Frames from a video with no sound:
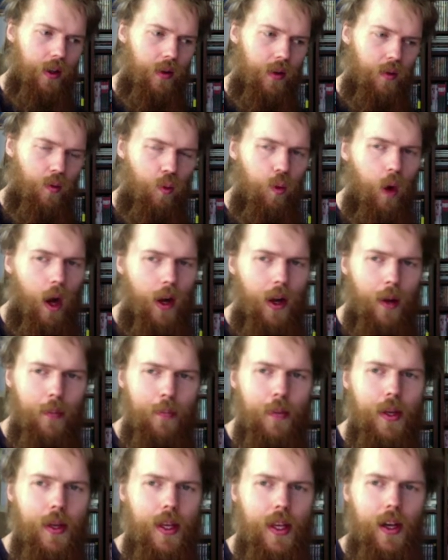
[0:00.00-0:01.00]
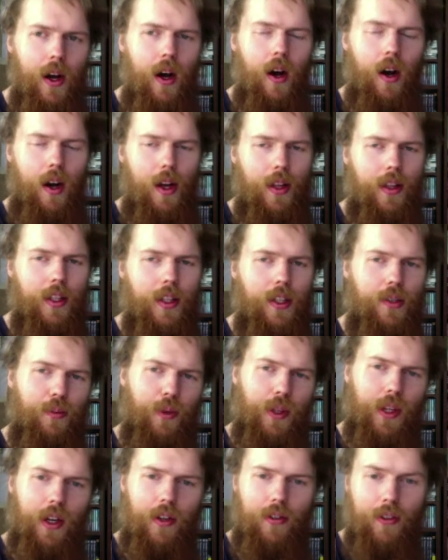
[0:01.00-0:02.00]
wannabe artist
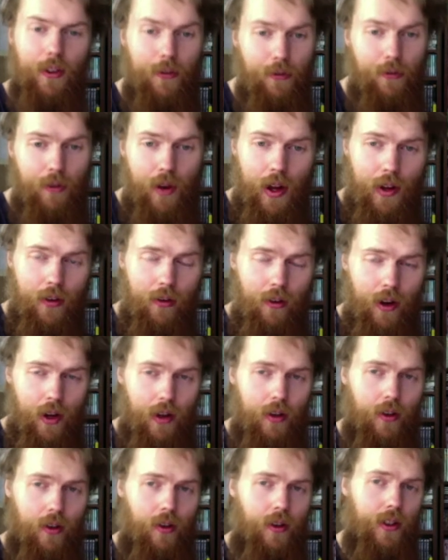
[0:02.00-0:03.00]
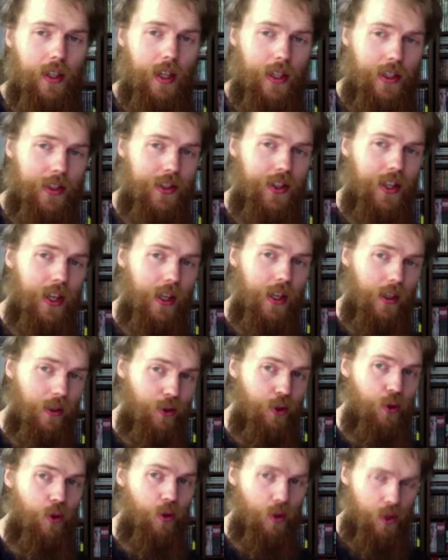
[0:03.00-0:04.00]
without the track record can still
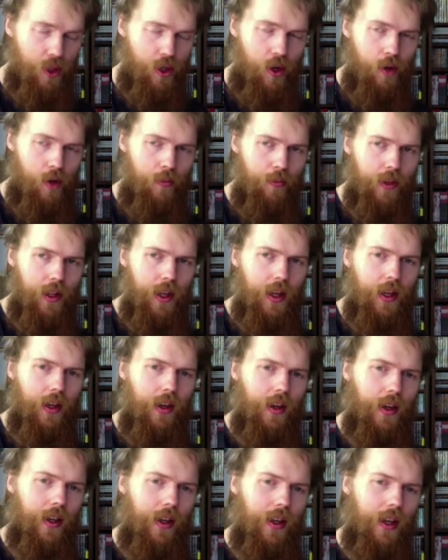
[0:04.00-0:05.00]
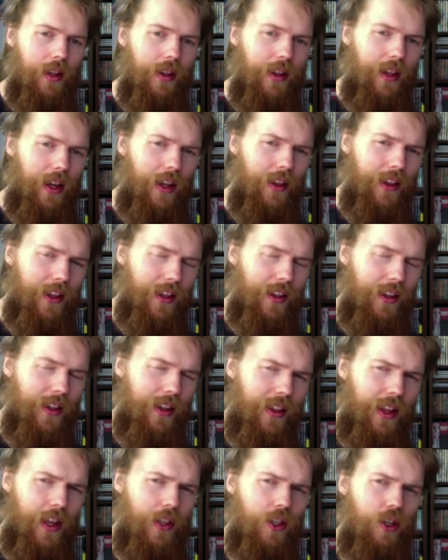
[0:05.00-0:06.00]
do something. Like I think
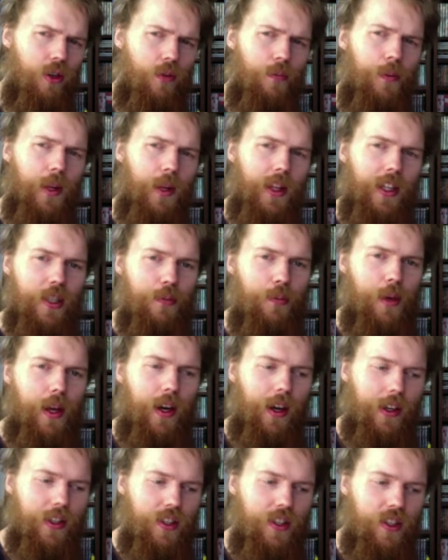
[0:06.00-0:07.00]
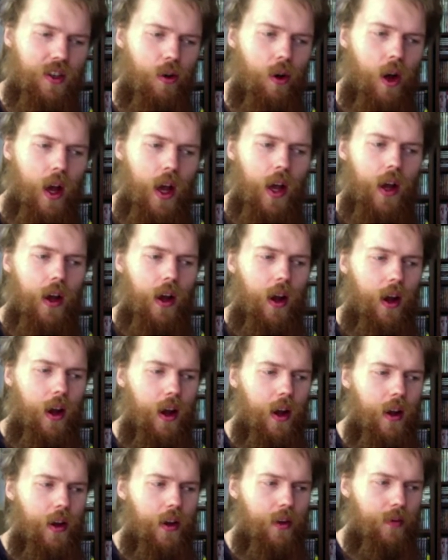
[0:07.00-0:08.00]
that should be the spirit. So
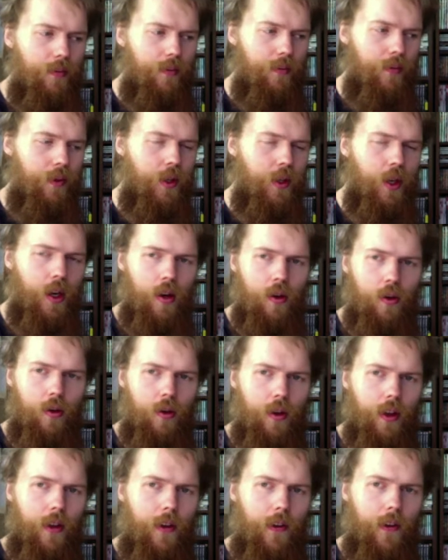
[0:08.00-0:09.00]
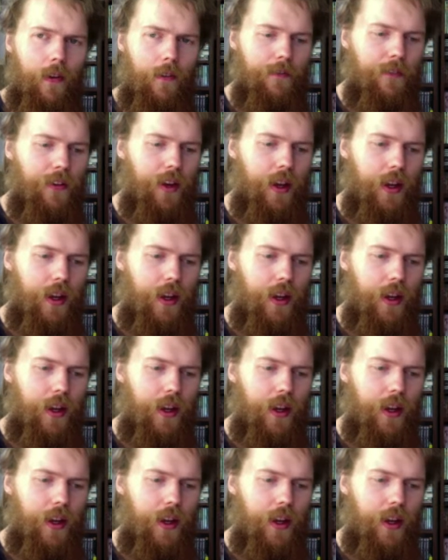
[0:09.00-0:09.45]
you know, if